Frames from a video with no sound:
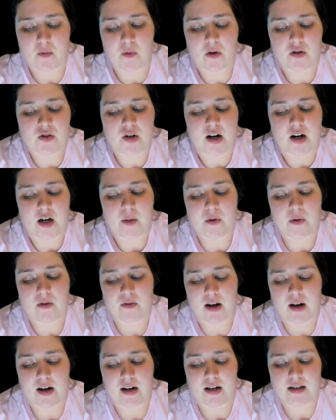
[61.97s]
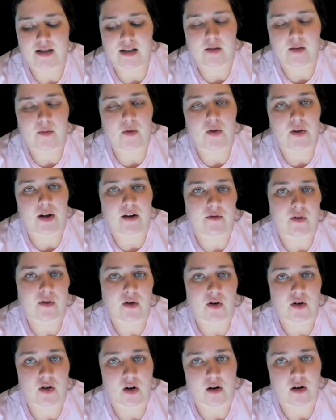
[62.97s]
while trying to provide a stable life for
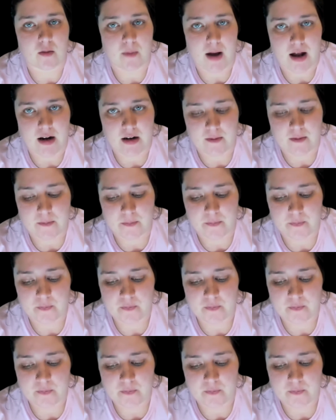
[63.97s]
her daughter, Maddie.